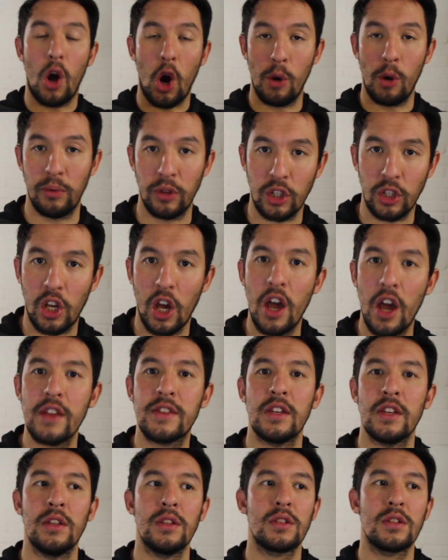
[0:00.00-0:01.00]
opened the
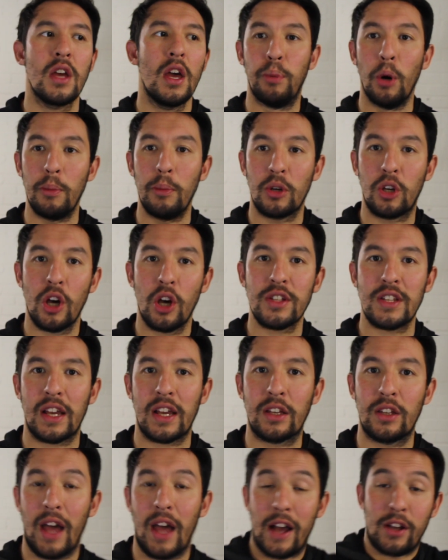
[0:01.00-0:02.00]
curtains, but because
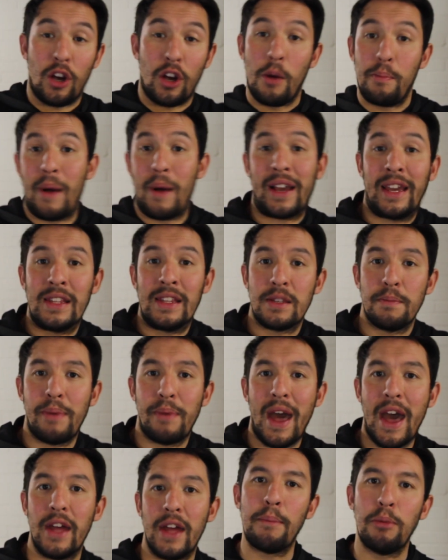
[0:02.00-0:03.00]
I got back into
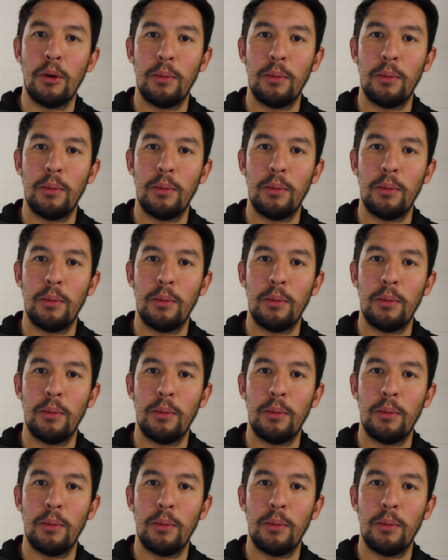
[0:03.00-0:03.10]
bed,